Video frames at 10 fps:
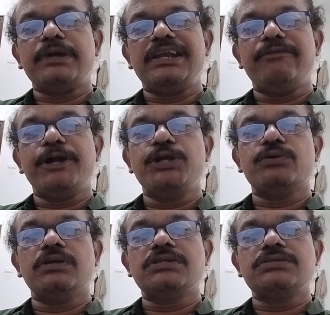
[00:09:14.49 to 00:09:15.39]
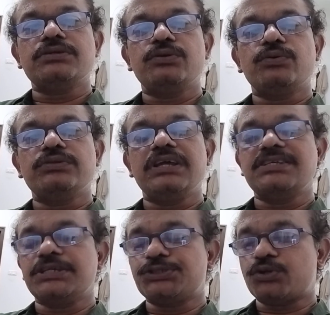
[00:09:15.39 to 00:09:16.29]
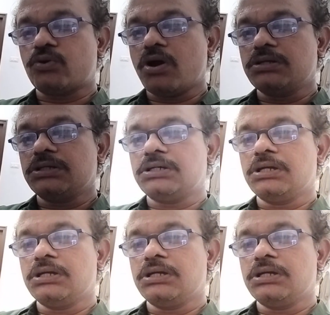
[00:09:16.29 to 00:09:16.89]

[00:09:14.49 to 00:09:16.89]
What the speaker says: individuals, there is a strong